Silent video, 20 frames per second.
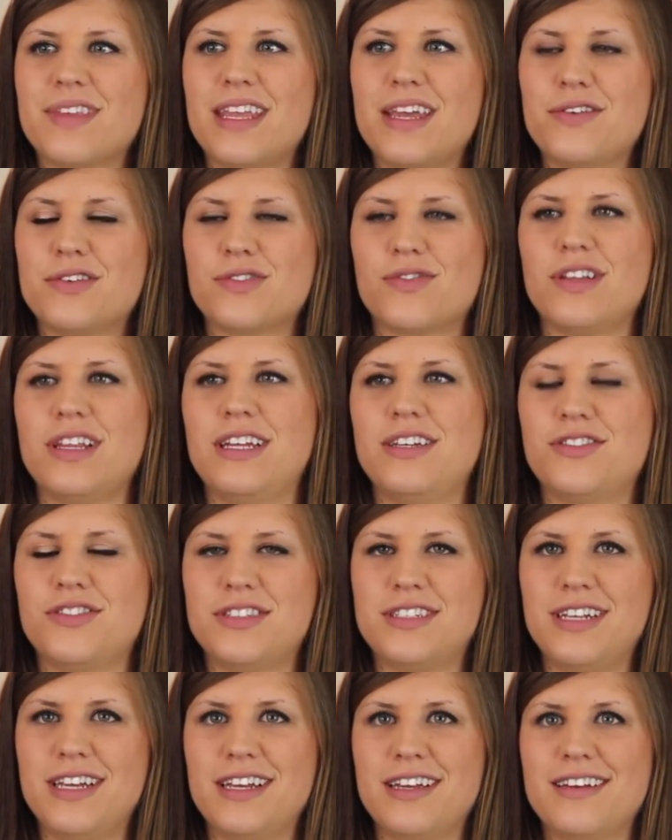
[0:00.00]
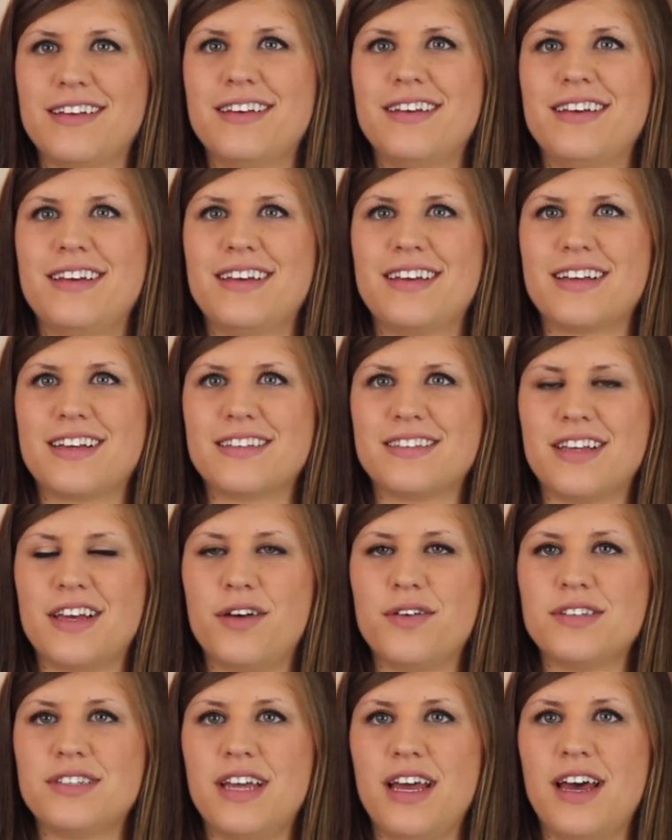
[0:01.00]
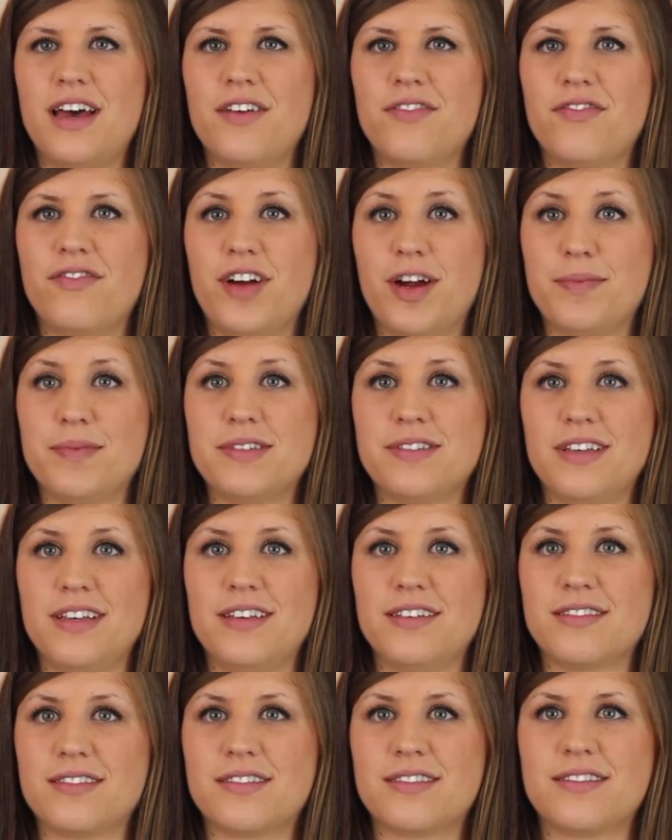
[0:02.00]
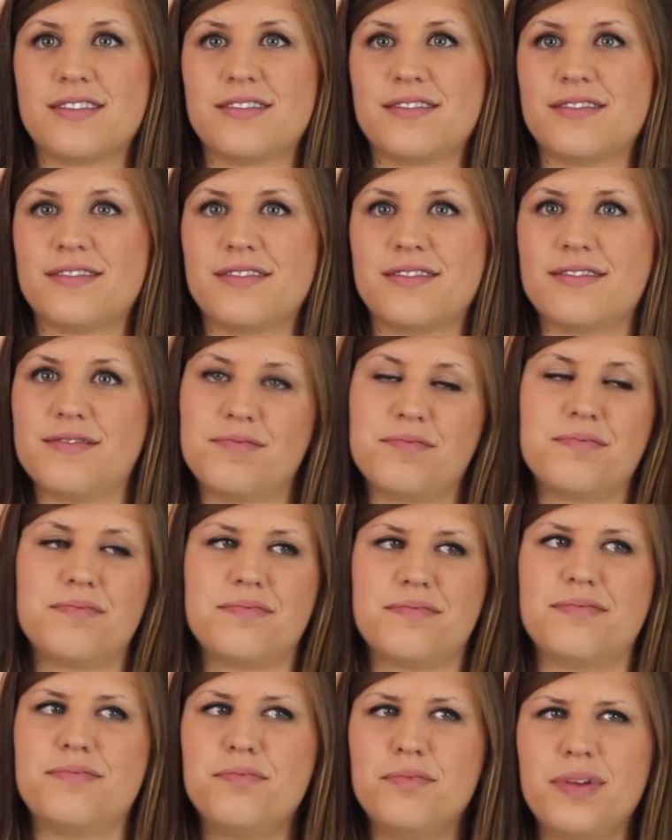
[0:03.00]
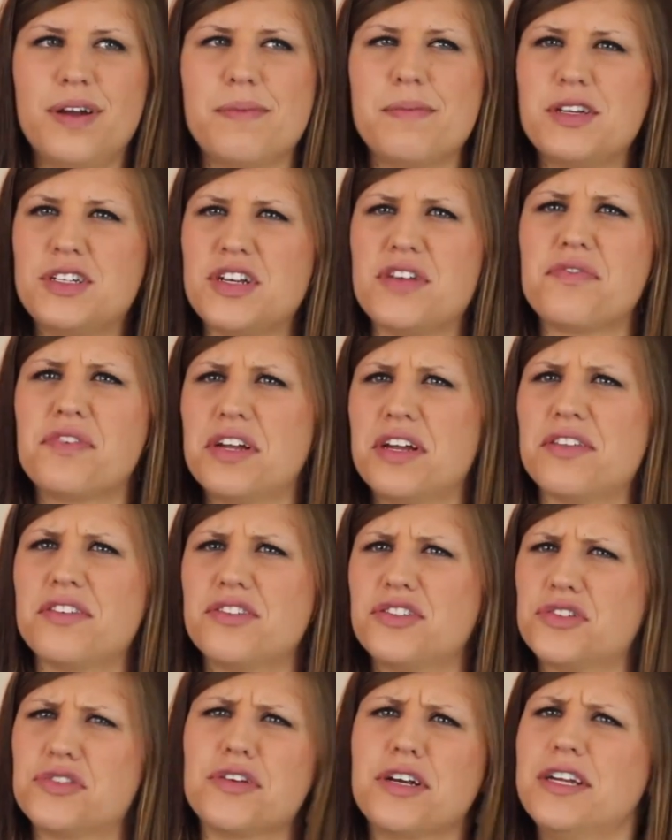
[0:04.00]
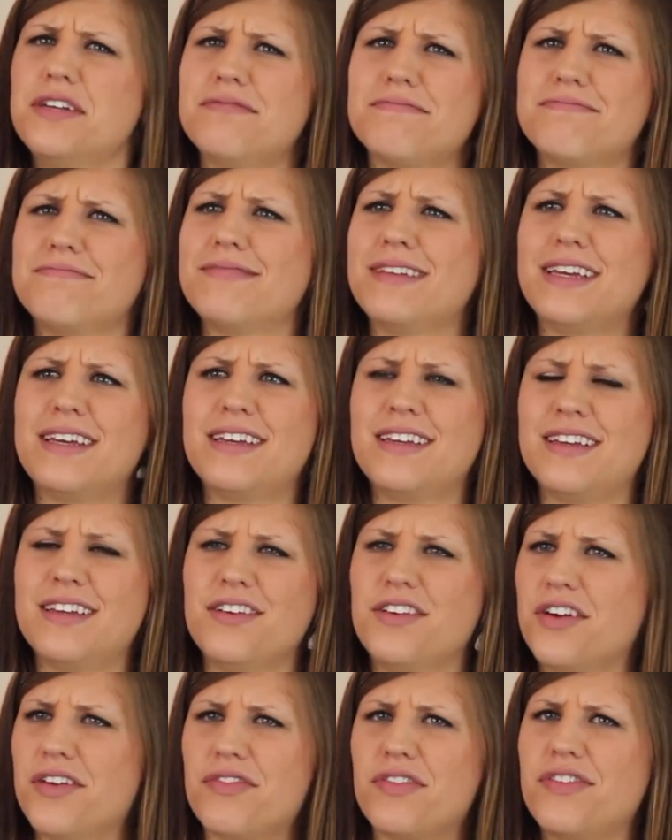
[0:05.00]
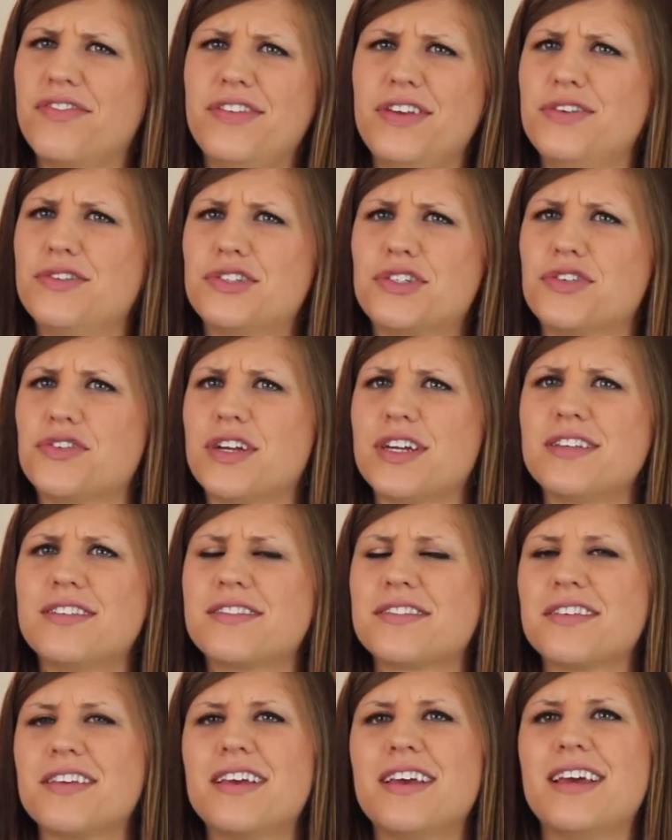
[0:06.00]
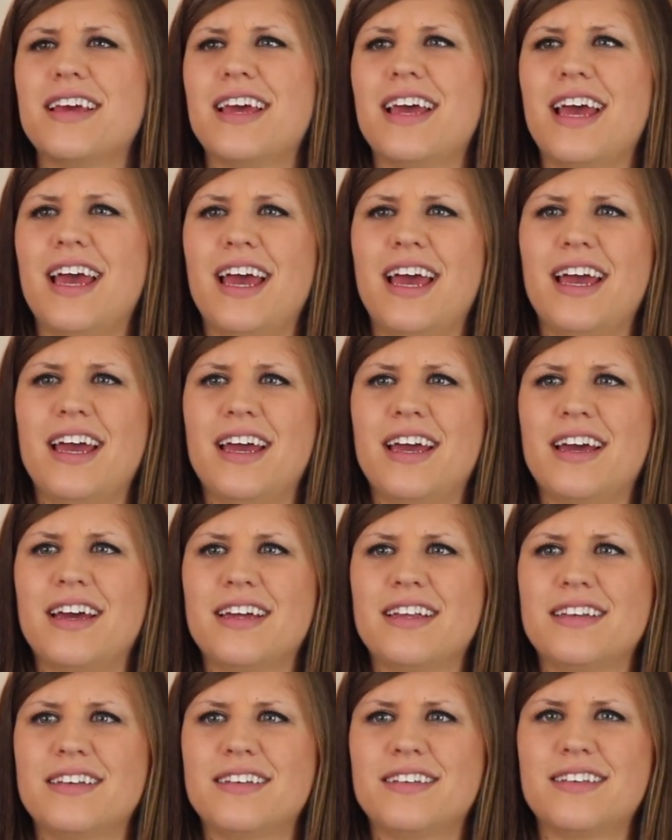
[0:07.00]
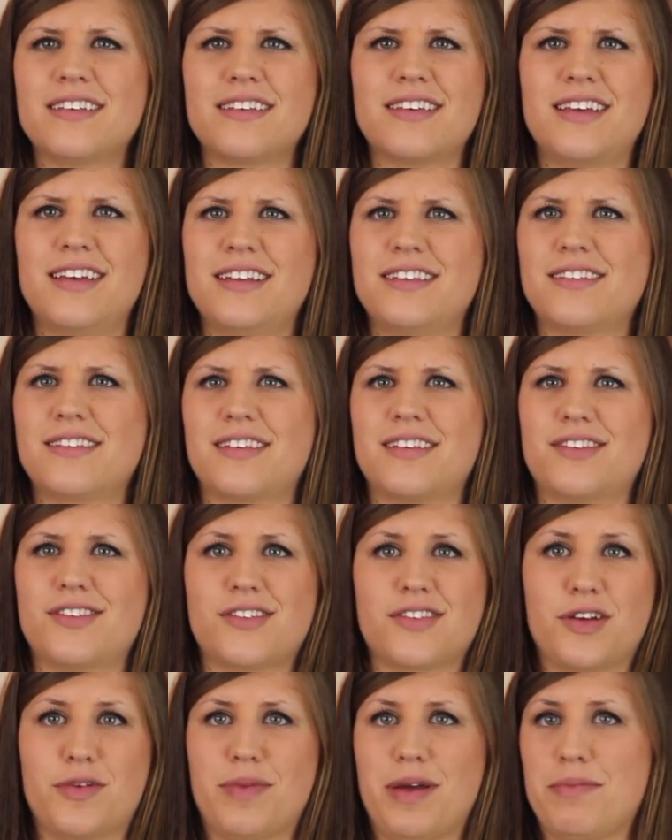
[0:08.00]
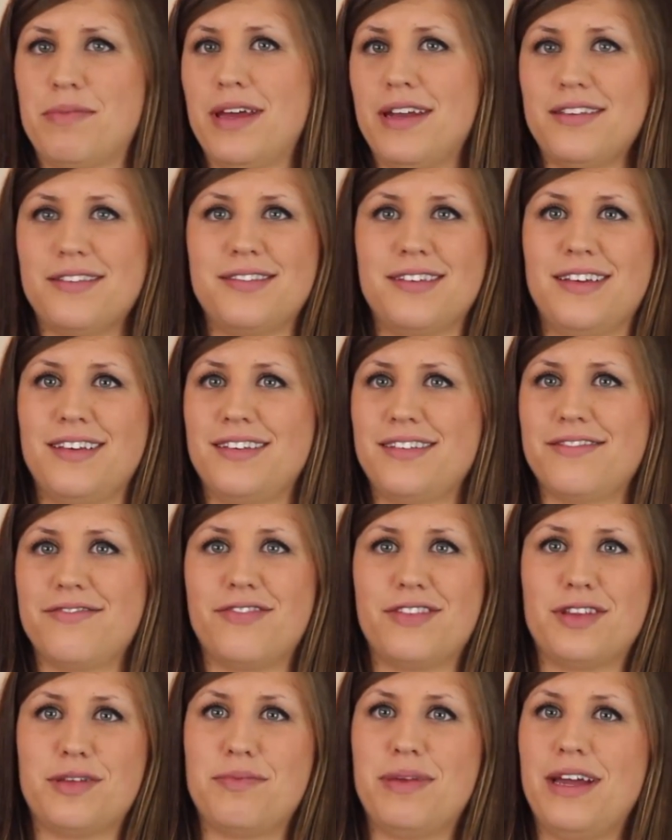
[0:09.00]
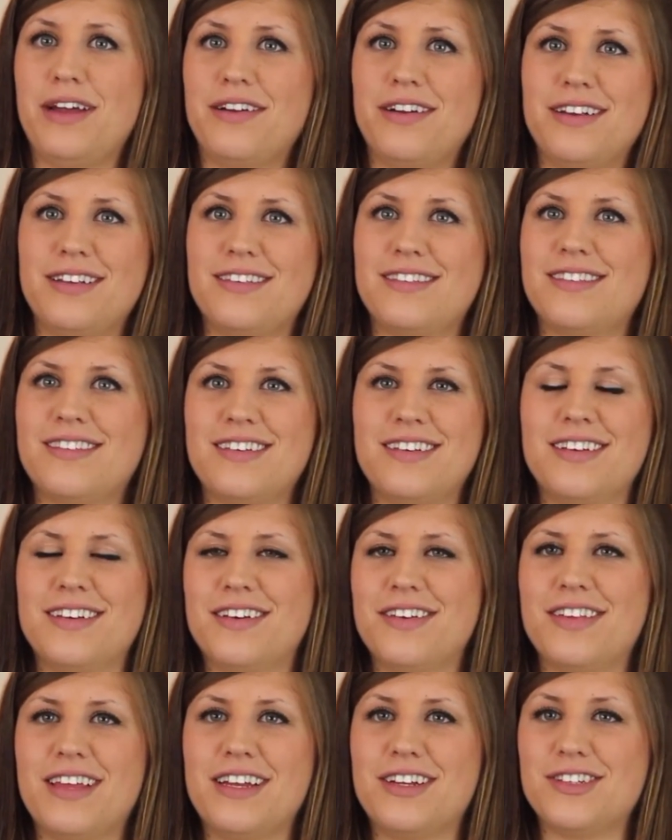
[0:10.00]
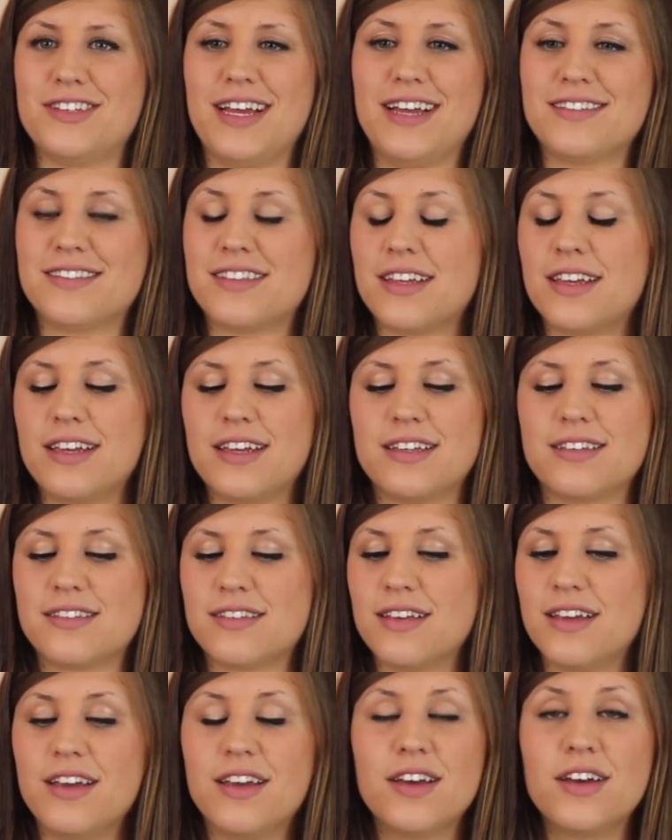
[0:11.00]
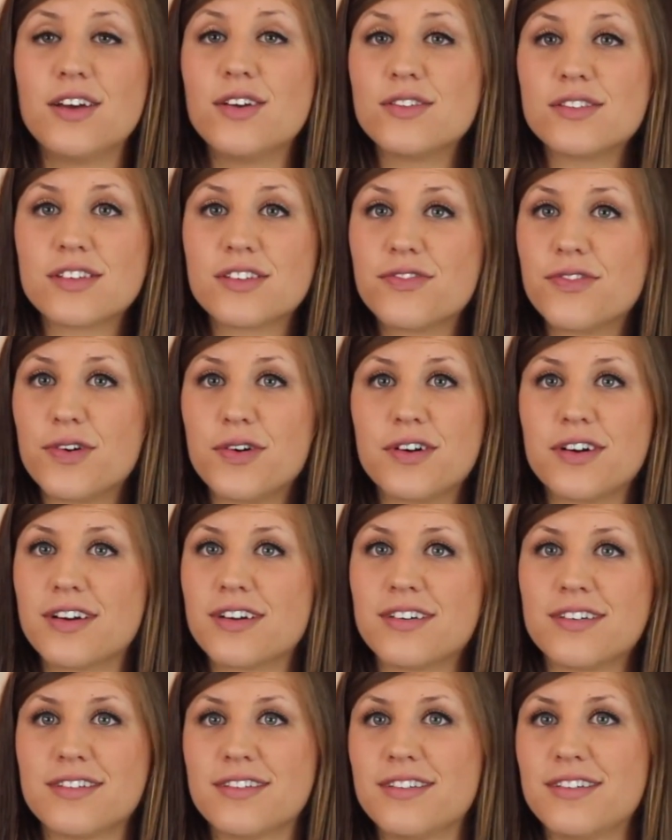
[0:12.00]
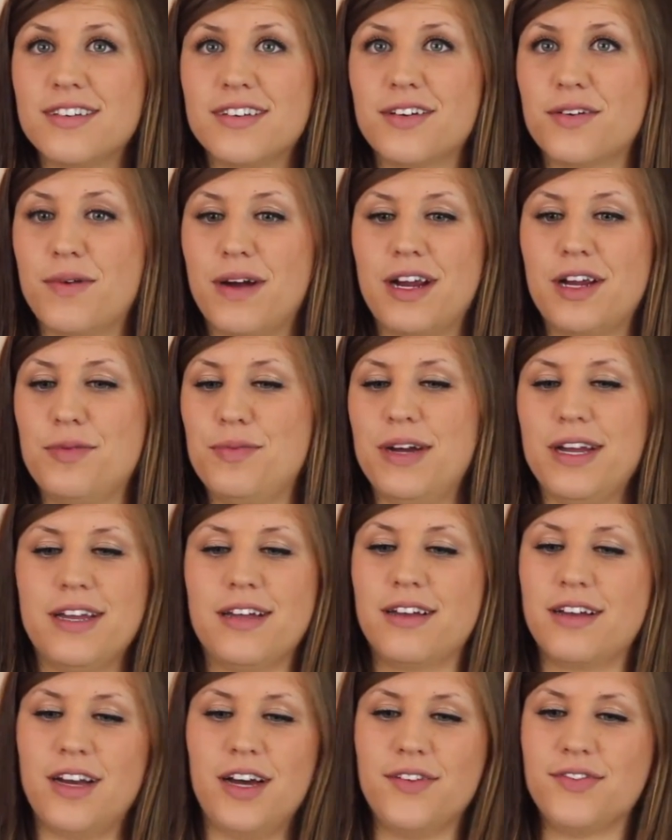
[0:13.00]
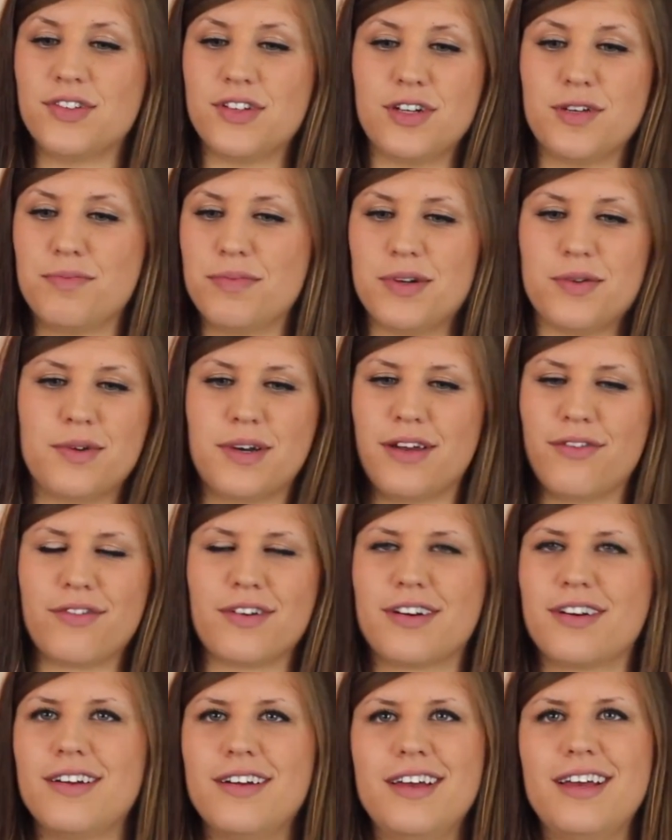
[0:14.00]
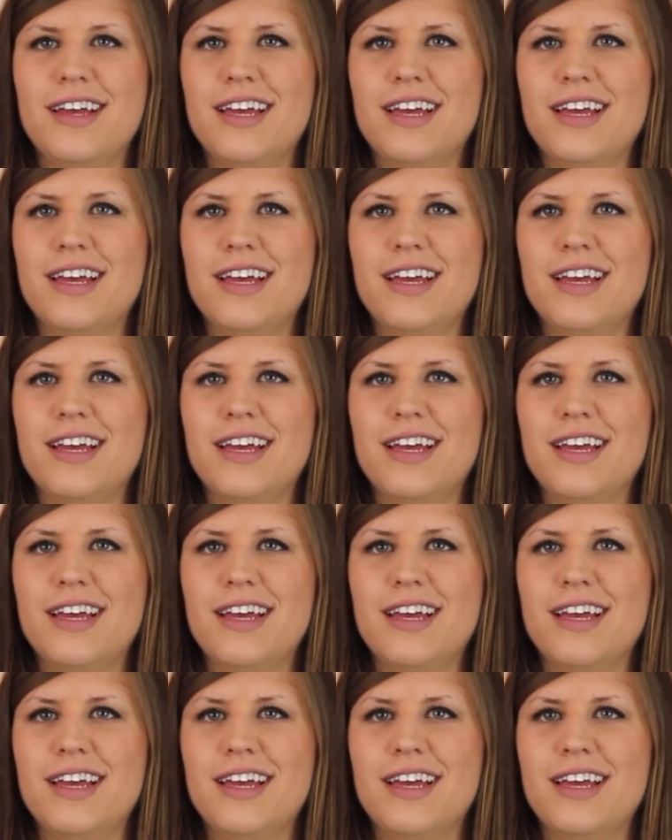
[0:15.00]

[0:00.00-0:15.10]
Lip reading: It was really interesting because they always have pharmacies pretty much every other street, or every few streets, and kids can just go buy medicine for their parents. They just ask the kids, who's this for? Why are you buying cough syrup or whatever?